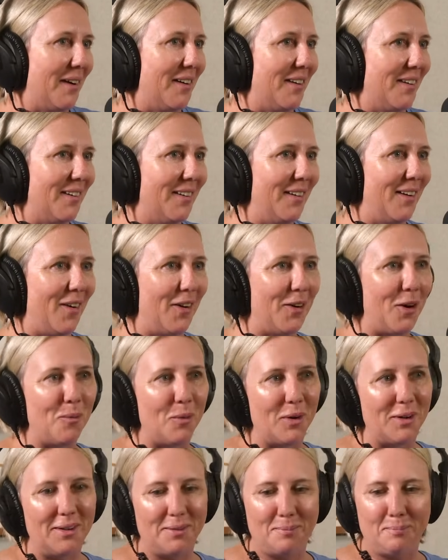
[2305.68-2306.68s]
it. I don't
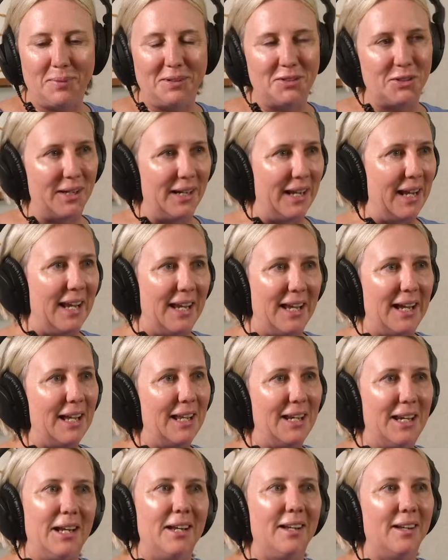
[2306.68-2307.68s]
want to be sitting here
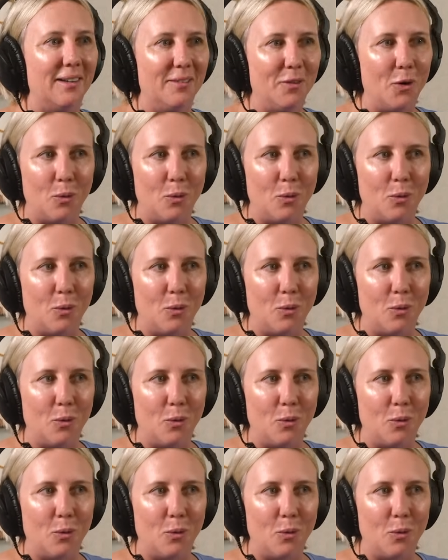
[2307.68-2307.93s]
eating